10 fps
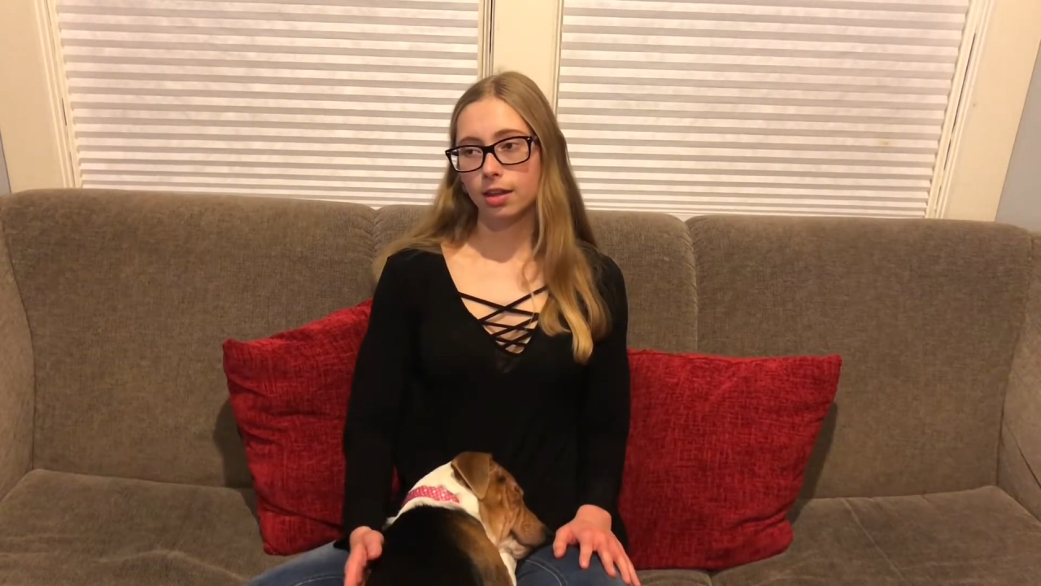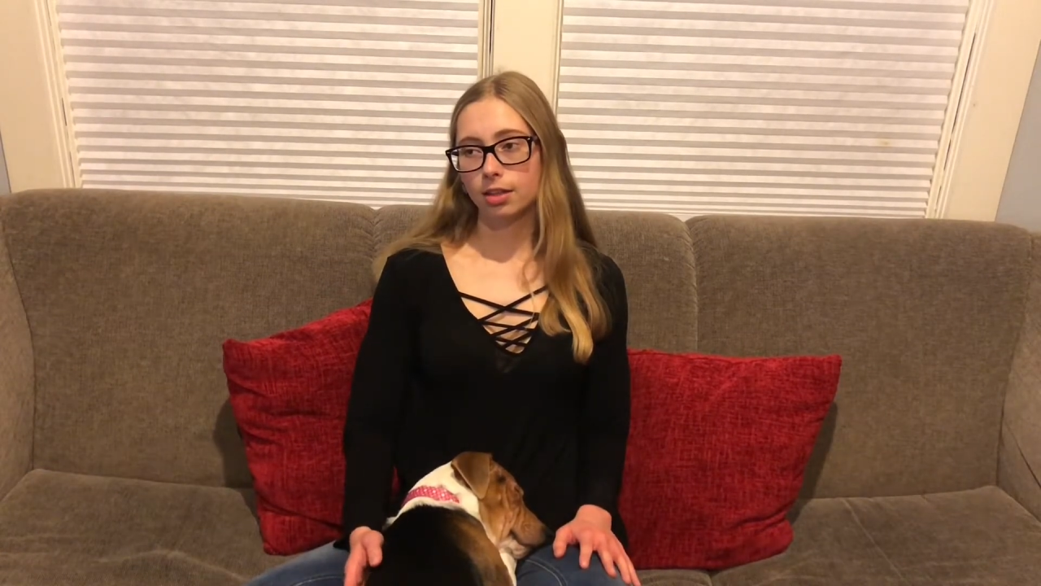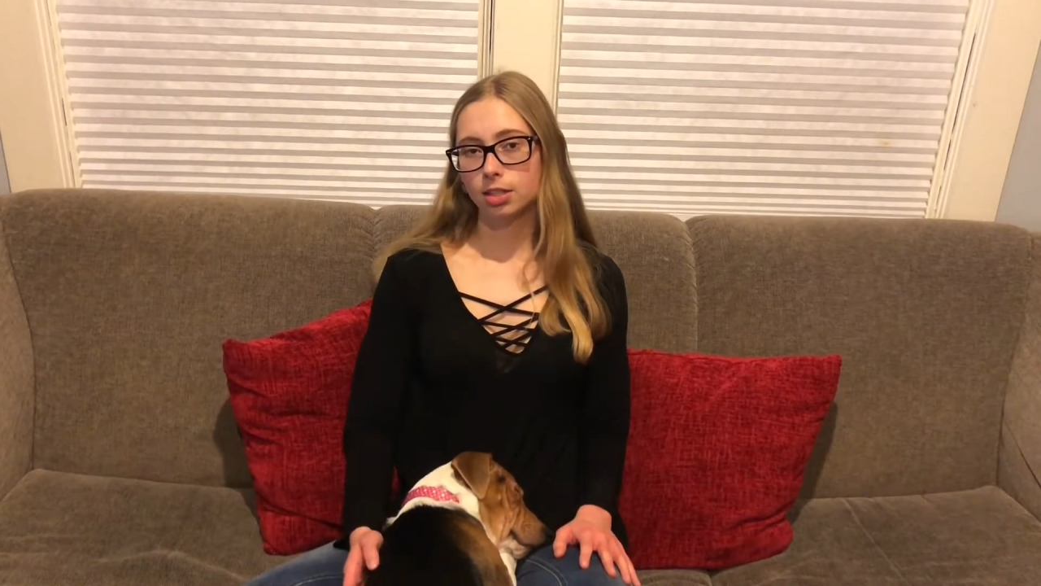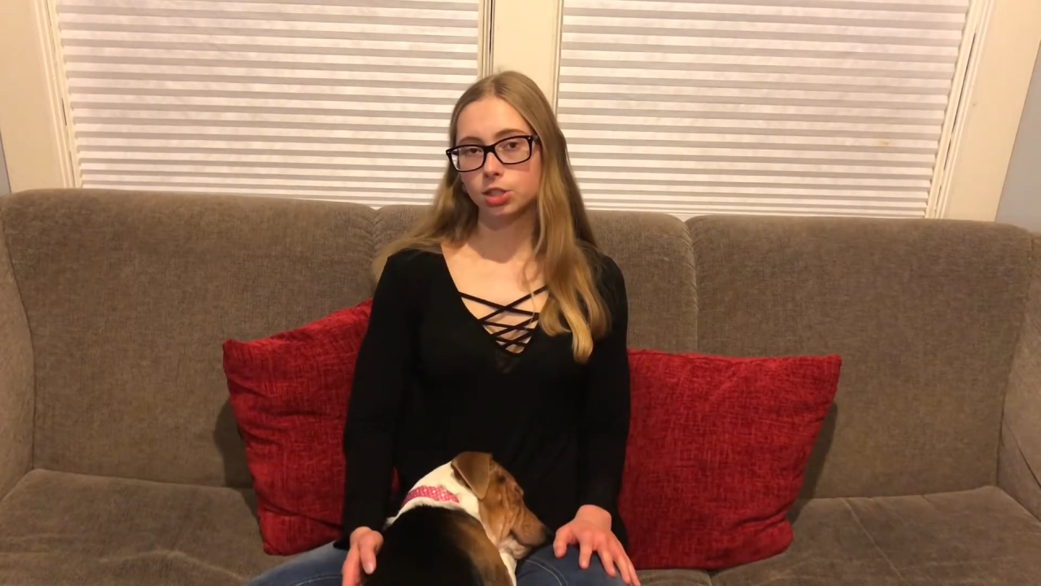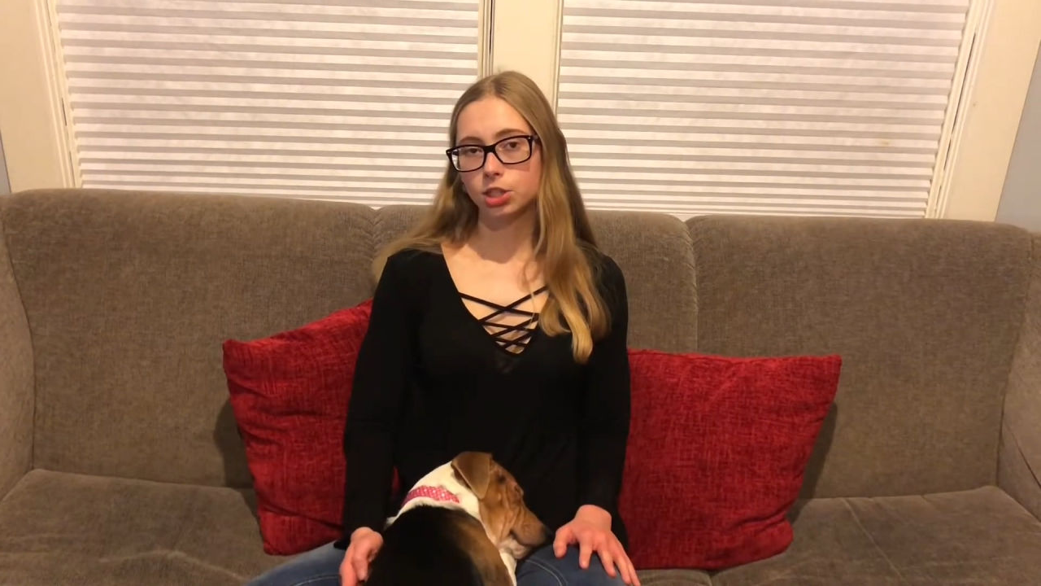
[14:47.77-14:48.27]

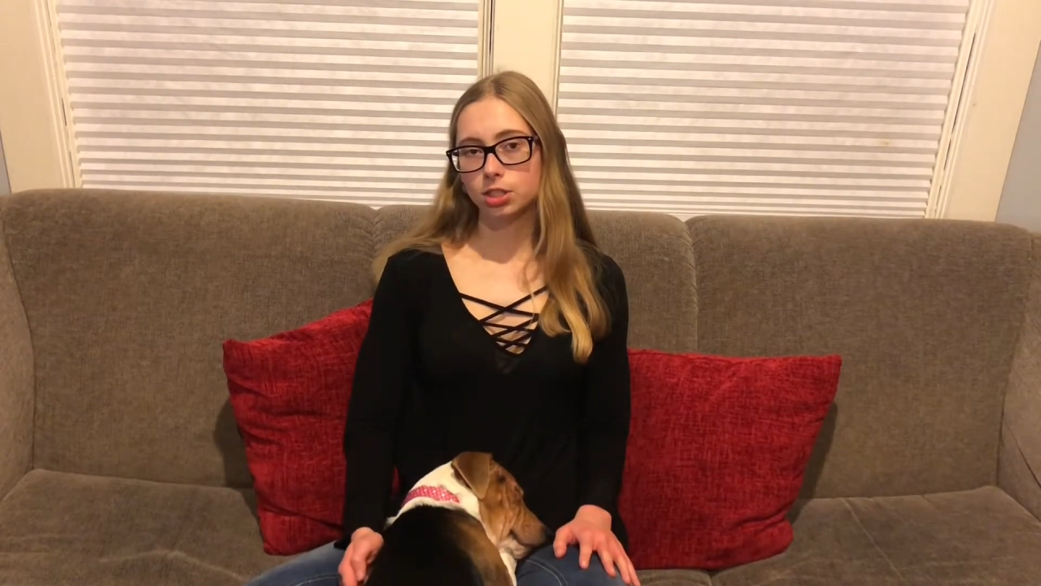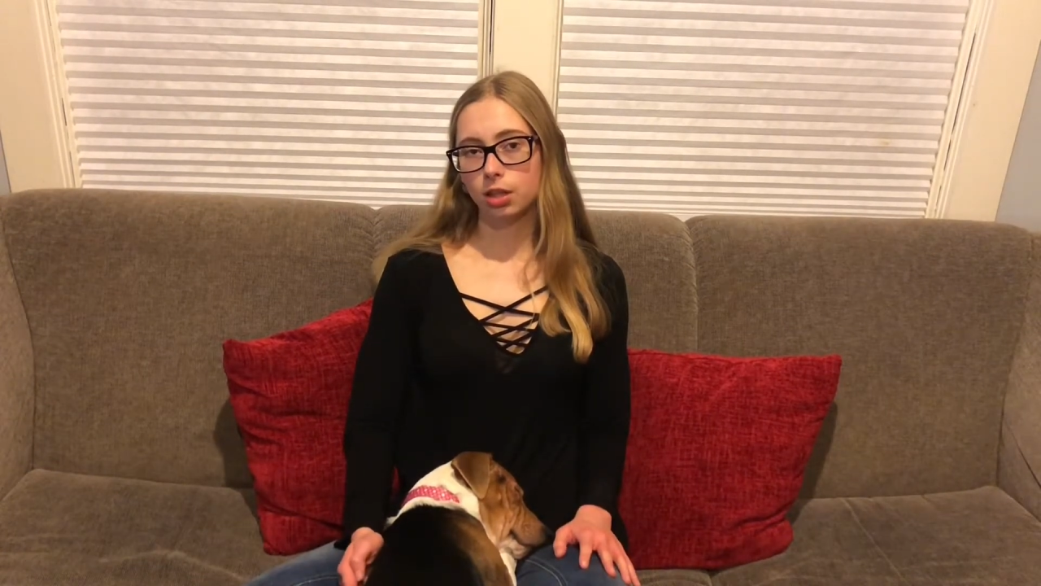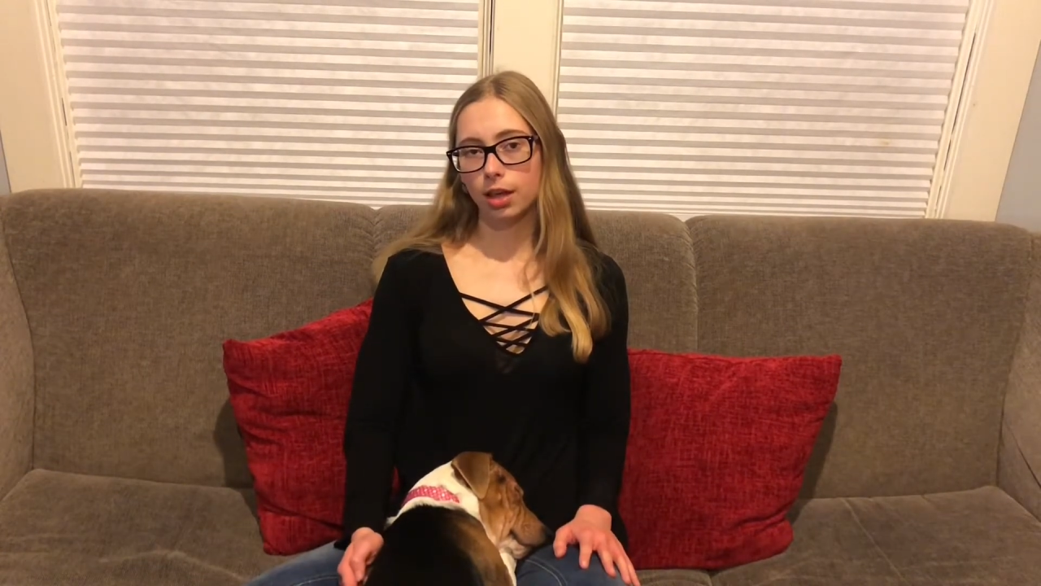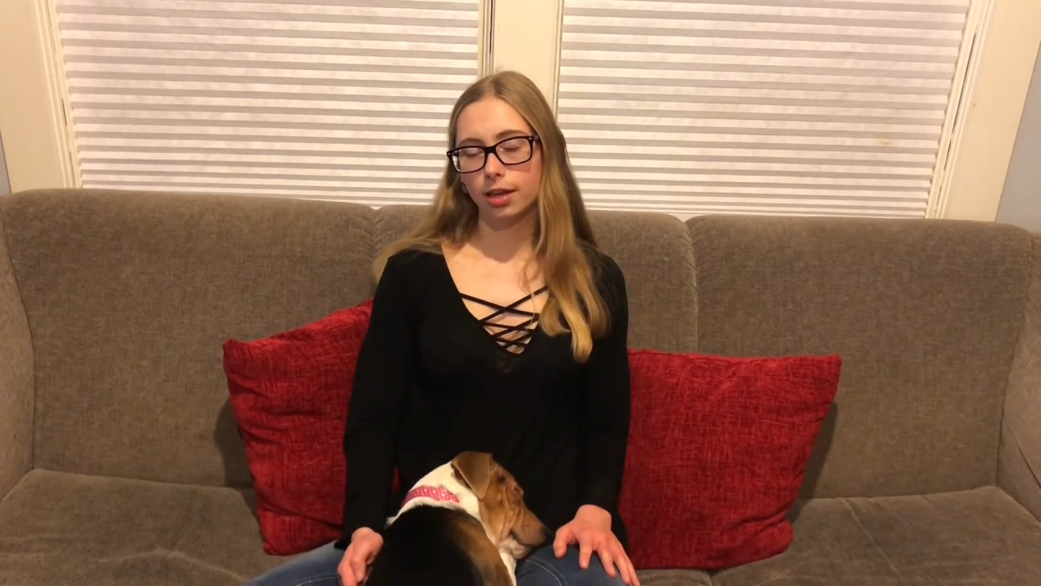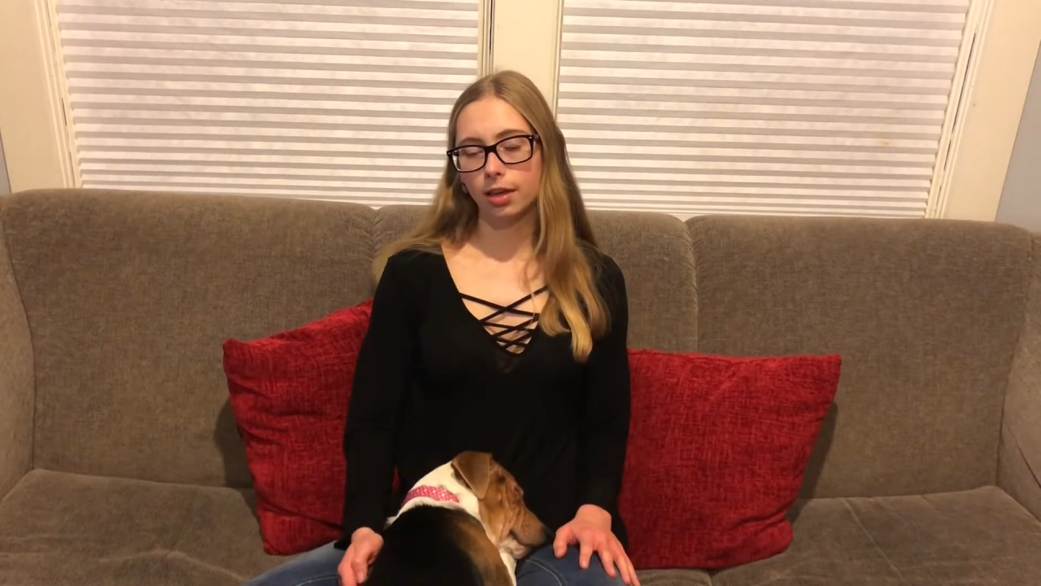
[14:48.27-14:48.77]
it's just
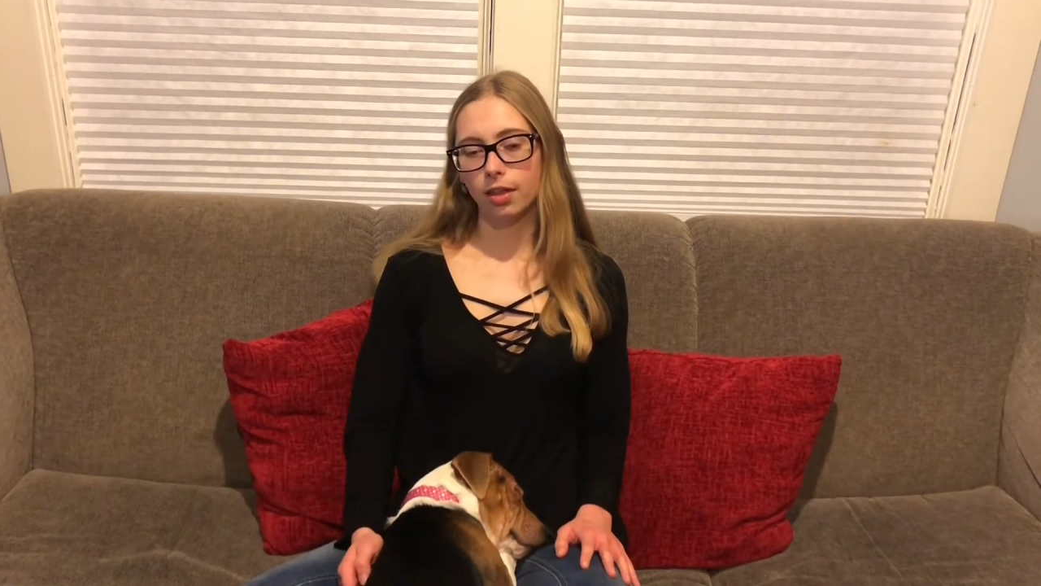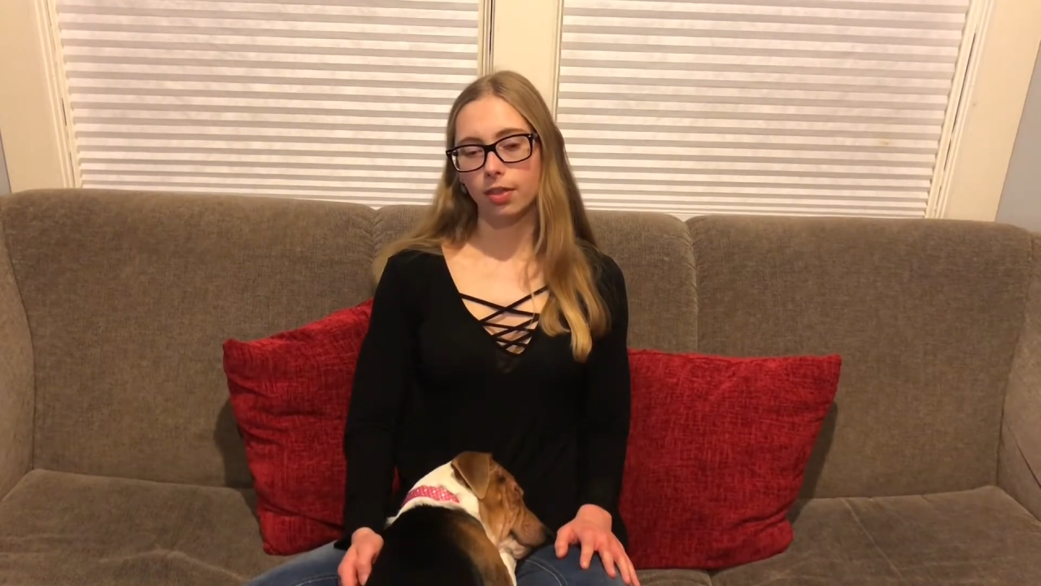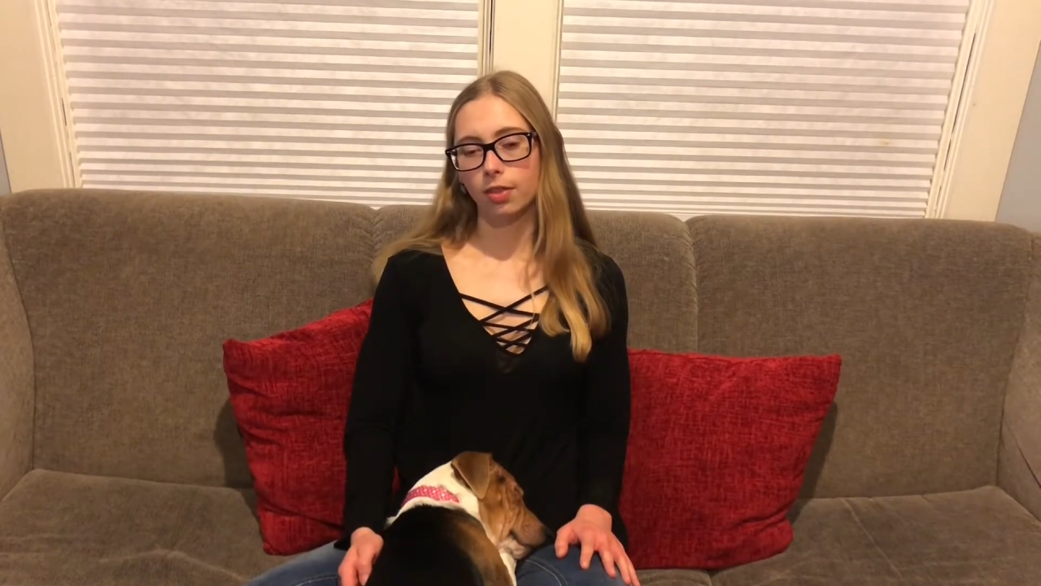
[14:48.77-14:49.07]
like